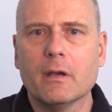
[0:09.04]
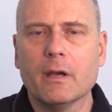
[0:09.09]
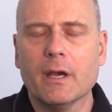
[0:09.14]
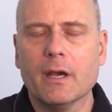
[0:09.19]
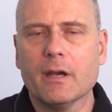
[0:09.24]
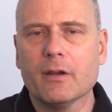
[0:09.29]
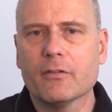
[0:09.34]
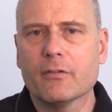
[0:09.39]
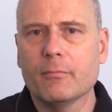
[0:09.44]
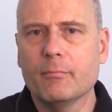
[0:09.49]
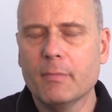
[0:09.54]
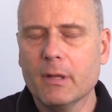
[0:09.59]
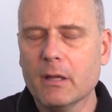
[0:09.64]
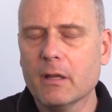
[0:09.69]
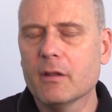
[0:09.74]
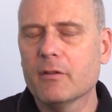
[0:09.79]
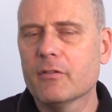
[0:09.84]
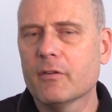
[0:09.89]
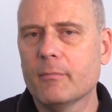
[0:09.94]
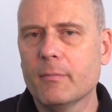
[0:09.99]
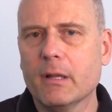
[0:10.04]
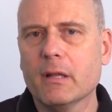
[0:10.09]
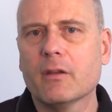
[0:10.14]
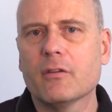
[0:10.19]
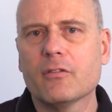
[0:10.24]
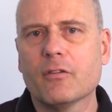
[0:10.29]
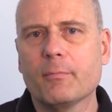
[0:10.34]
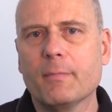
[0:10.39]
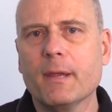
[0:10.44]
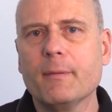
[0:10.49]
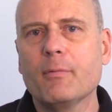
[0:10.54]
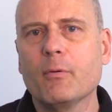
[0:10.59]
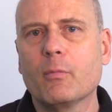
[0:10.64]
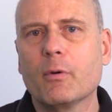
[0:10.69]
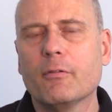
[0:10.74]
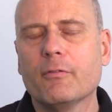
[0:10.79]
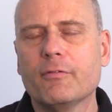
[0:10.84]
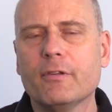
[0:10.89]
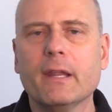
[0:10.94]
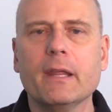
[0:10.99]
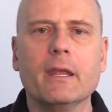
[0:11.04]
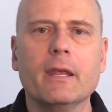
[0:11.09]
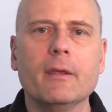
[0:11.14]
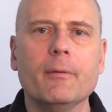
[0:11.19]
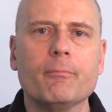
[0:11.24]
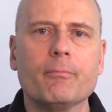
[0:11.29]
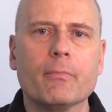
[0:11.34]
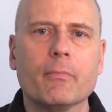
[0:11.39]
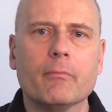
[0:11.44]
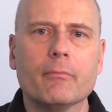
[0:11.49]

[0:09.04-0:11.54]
as millions and millions of people will flee